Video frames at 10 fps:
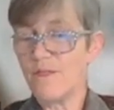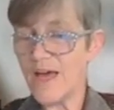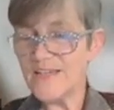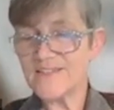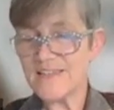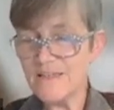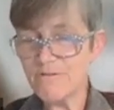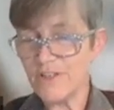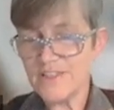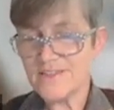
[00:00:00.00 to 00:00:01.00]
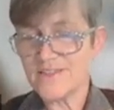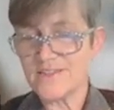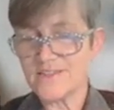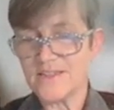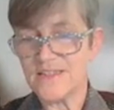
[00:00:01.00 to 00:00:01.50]
that is
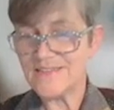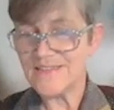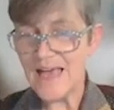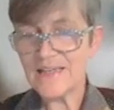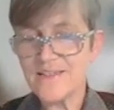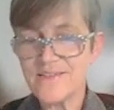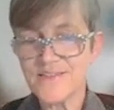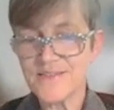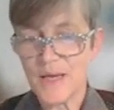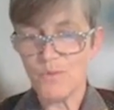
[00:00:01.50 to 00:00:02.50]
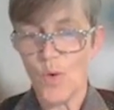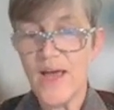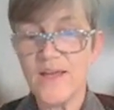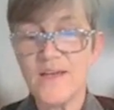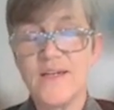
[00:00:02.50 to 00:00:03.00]
infelicitous in exactly the same
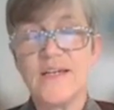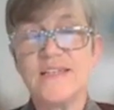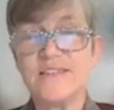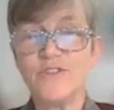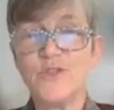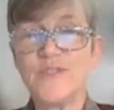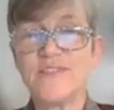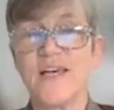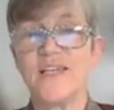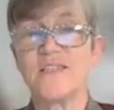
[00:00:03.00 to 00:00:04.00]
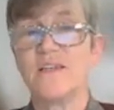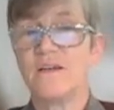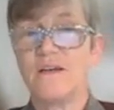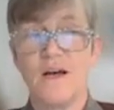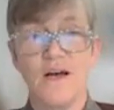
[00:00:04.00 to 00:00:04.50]
way as if you'd said
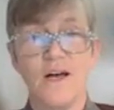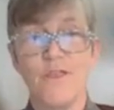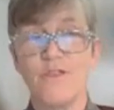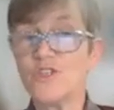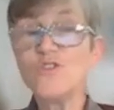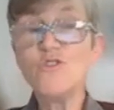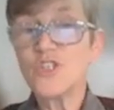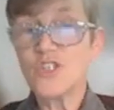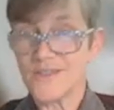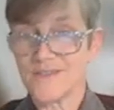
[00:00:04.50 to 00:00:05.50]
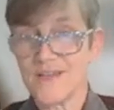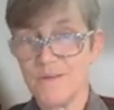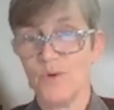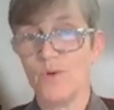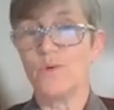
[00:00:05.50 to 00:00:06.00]
uh, the two shirts that i
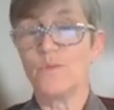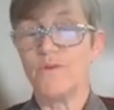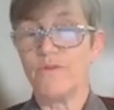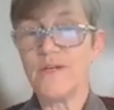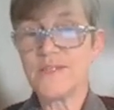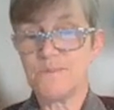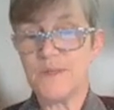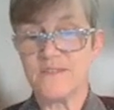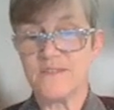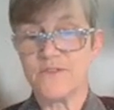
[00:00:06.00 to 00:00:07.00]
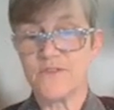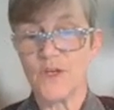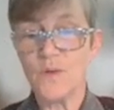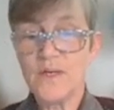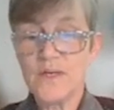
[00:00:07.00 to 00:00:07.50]
bought were very expensive
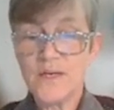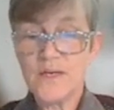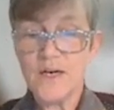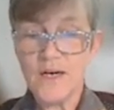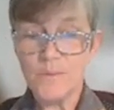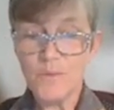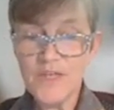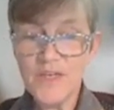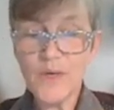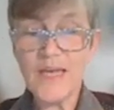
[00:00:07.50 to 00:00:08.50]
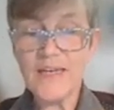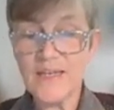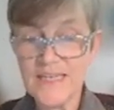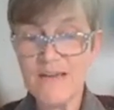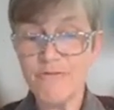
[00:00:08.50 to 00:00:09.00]
so um, here we're getting
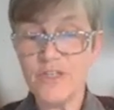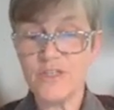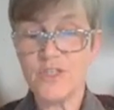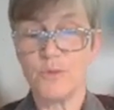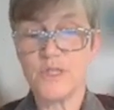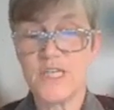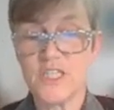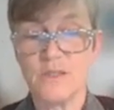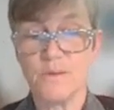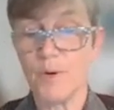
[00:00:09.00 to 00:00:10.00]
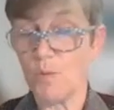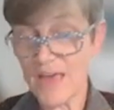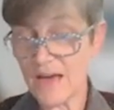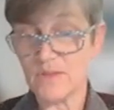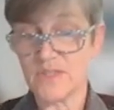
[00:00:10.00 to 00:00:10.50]
a definite interpretation but
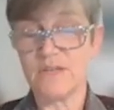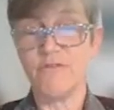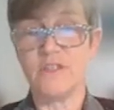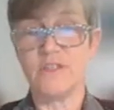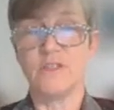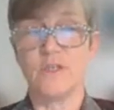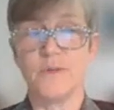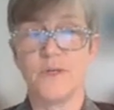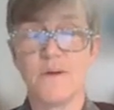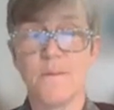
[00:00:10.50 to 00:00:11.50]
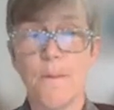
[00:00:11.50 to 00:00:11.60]
without the definite determiner